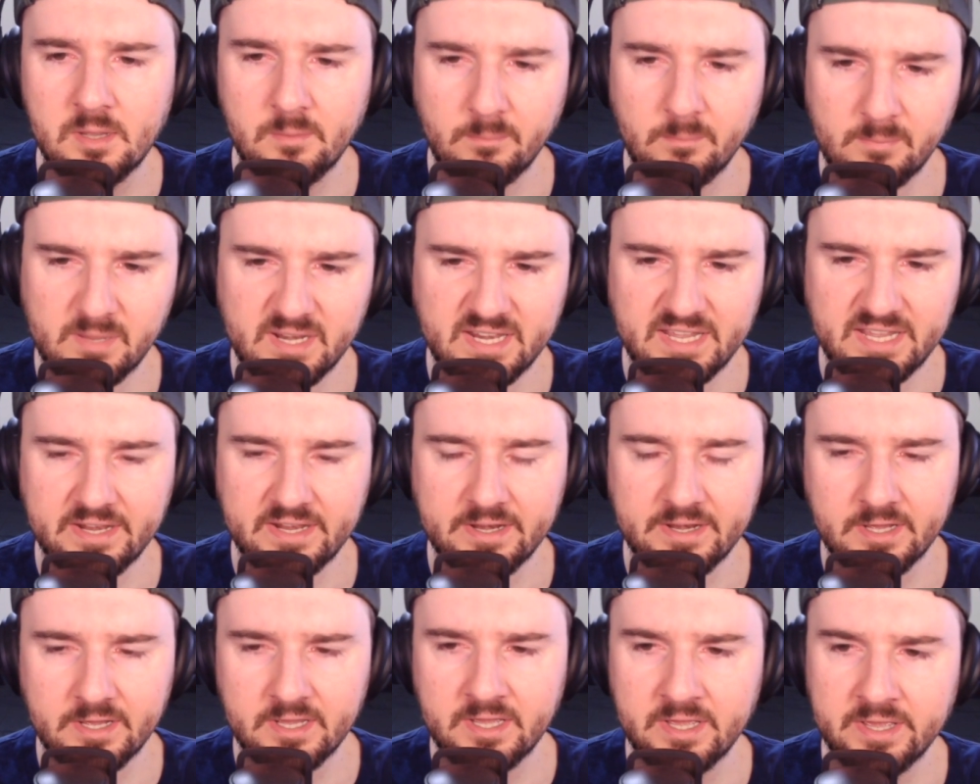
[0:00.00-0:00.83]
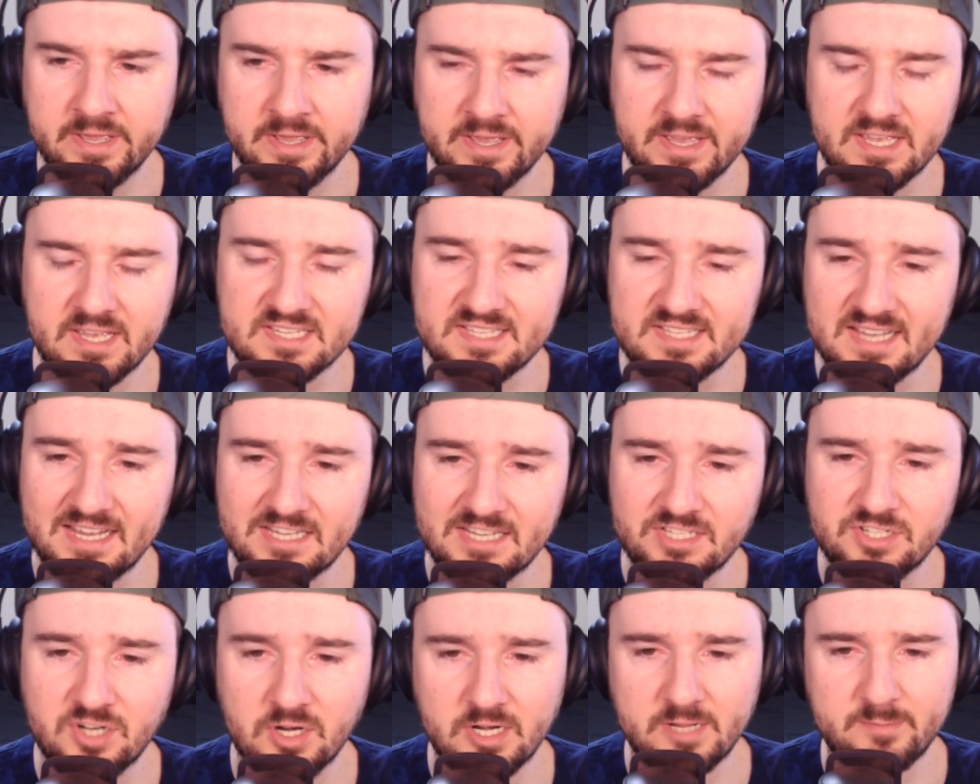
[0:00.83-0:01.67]
Medina, his last
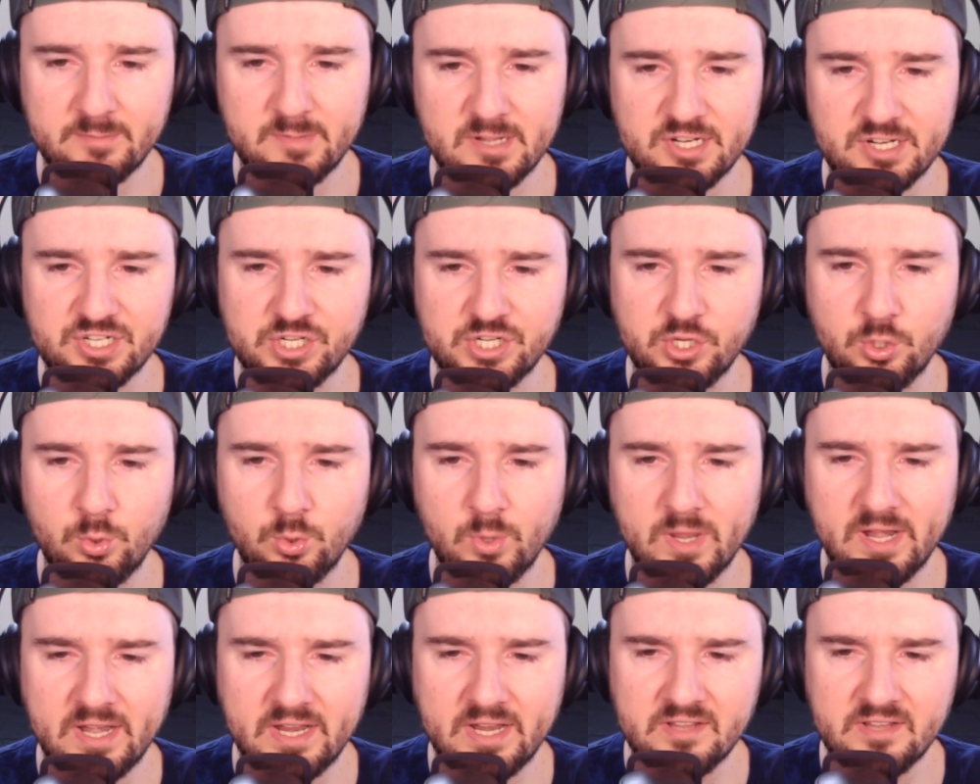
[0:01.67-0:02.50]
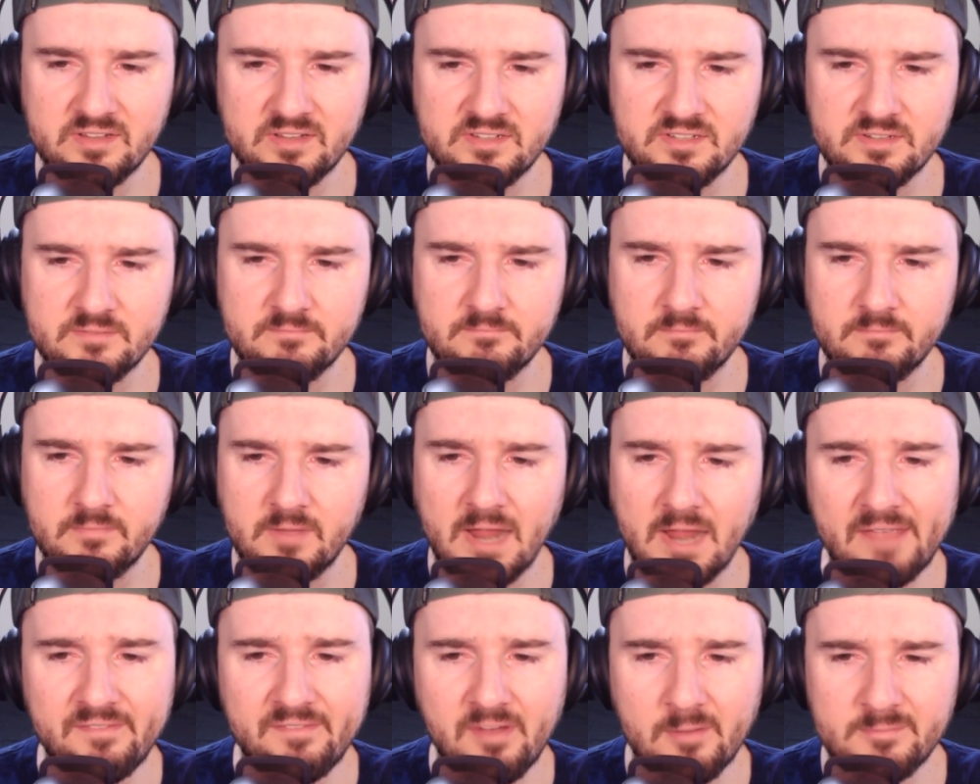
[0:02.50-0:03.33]
start, he pitched two innings,
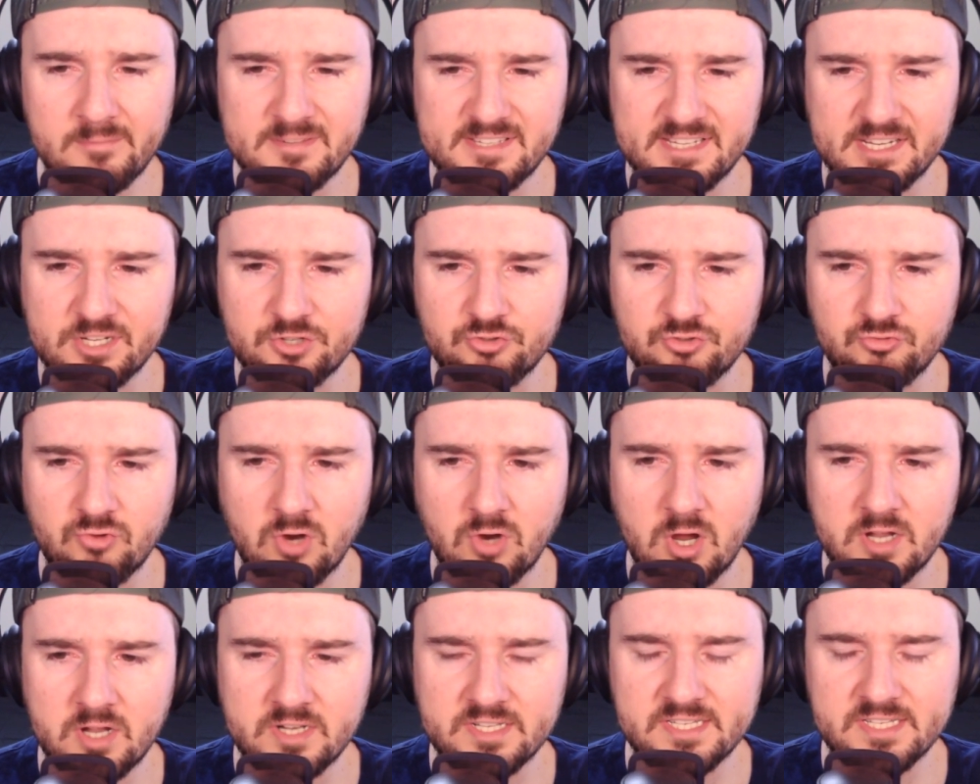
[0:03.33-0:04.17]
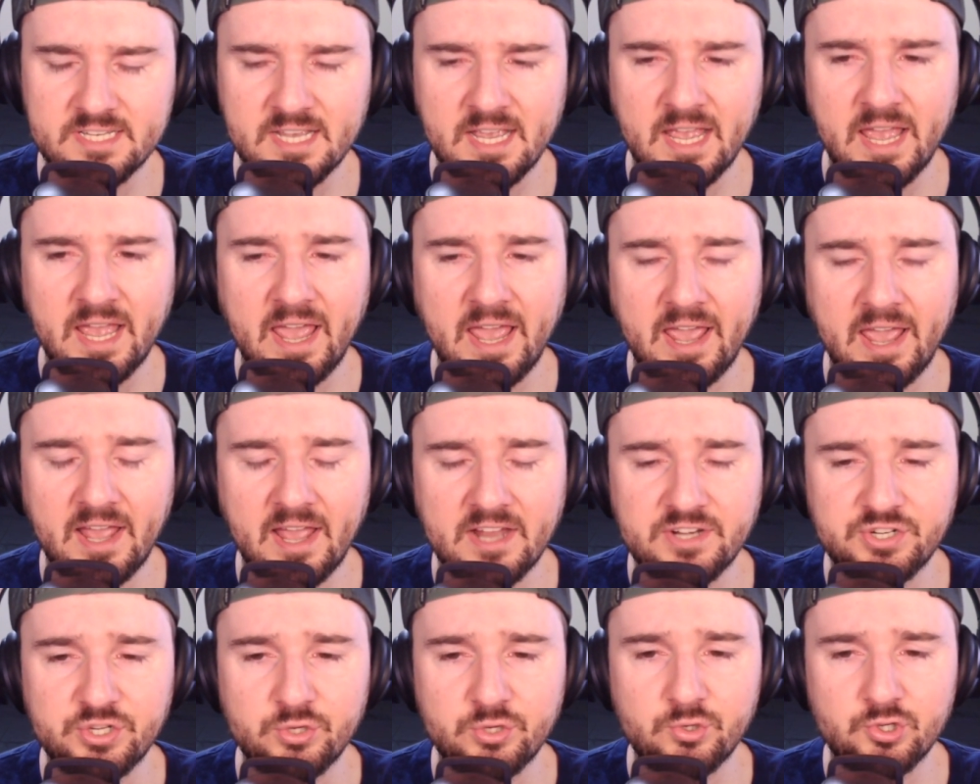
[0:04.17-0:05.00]
gave up six runs,
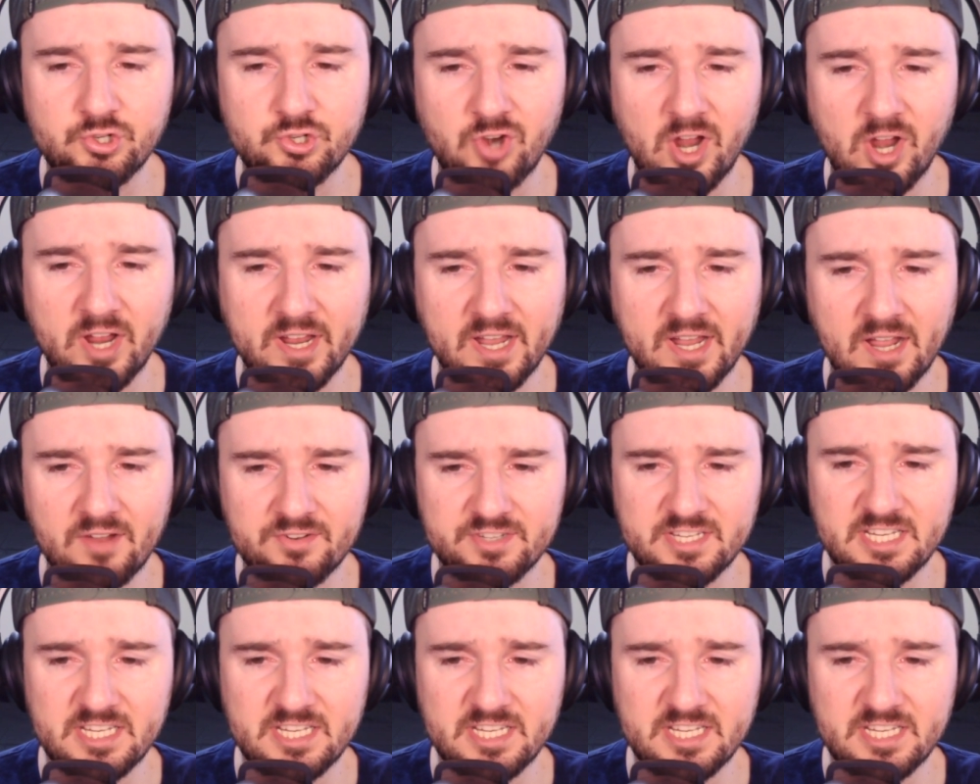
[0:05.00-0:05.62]
had two strikeouts.